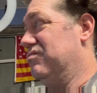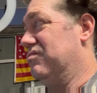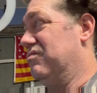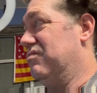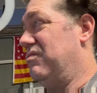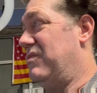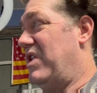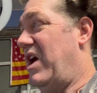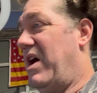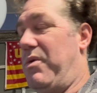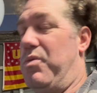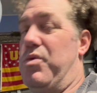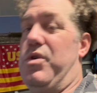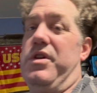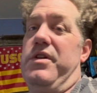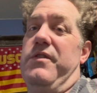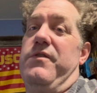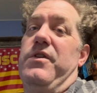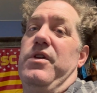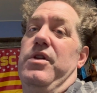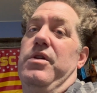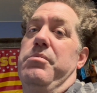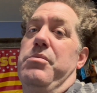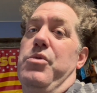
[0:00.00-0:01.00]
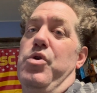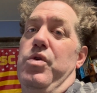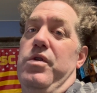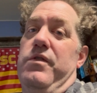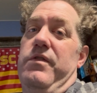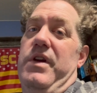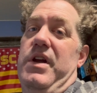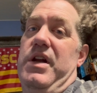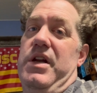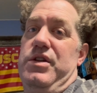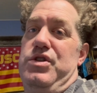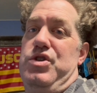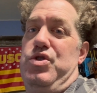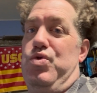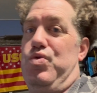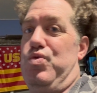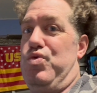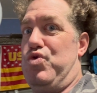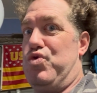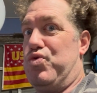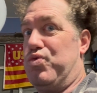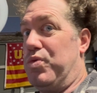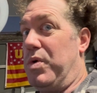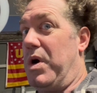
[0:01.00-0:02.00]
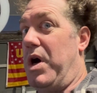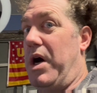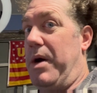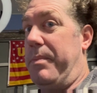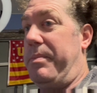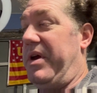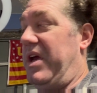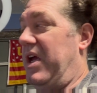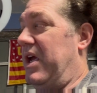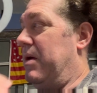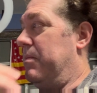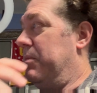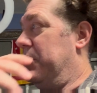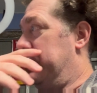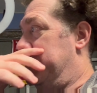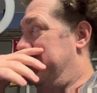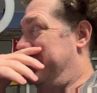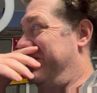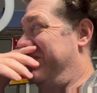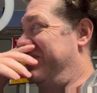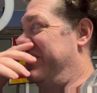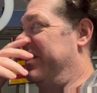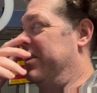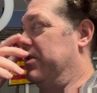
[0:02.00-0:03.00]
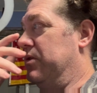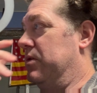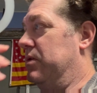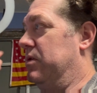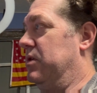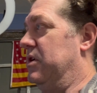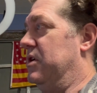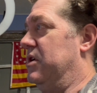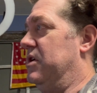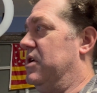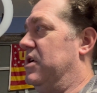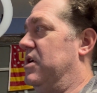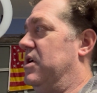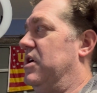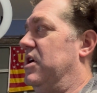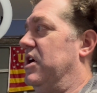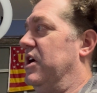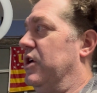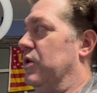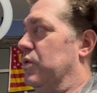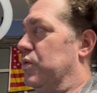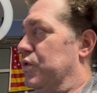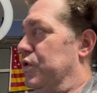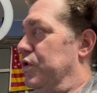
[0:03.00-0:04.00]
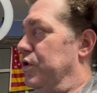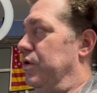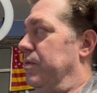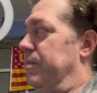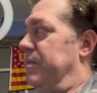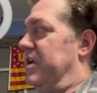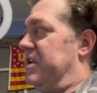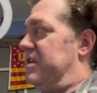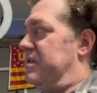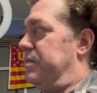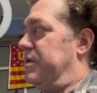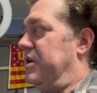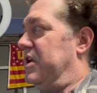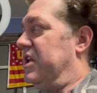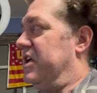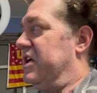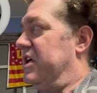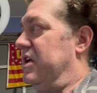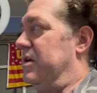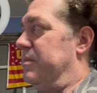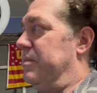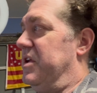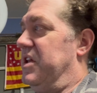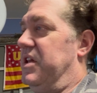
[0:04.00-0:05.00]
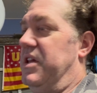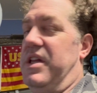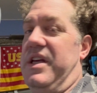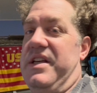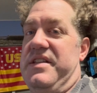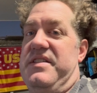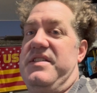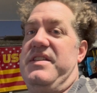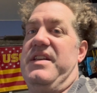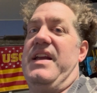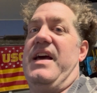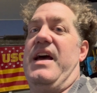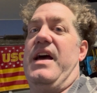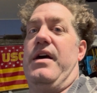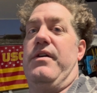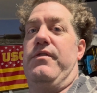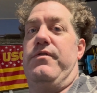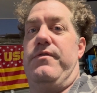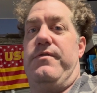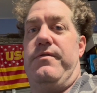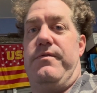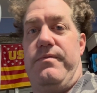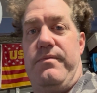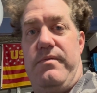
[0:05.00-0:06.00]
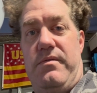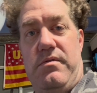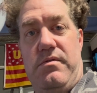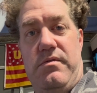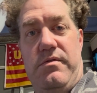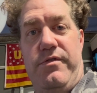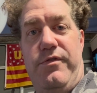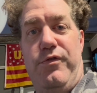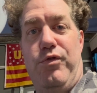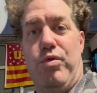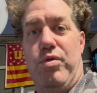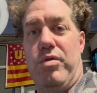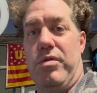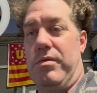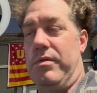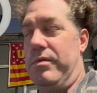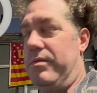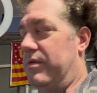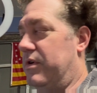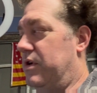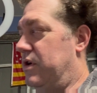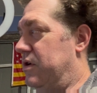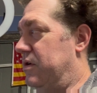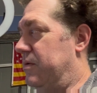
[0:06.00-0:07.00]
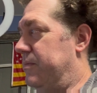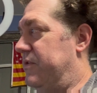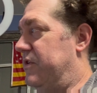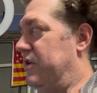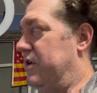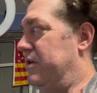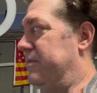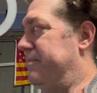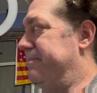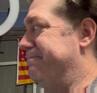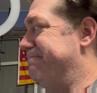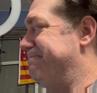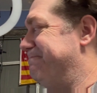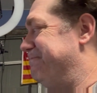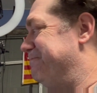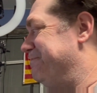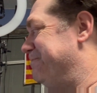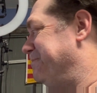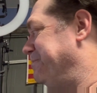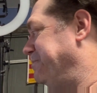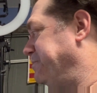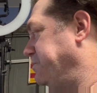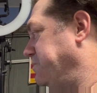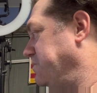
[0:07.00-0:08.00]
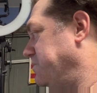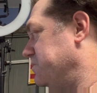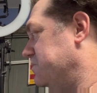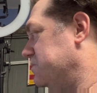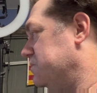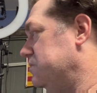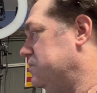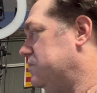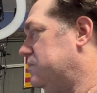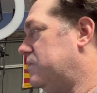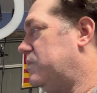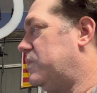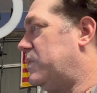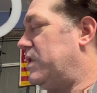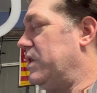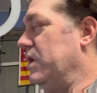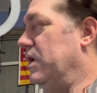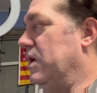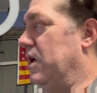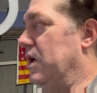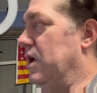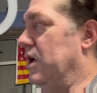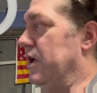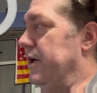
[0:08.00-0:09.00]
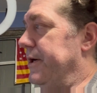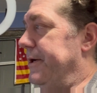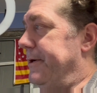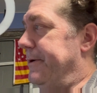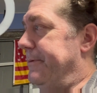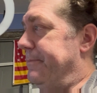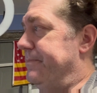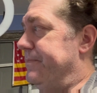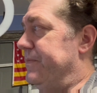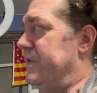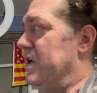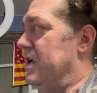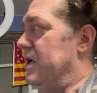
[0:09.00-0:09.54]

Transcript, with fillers: Not really feeling motivated to drop a material in a room that's probably going to be less than half full. You know what I'm saying? Um,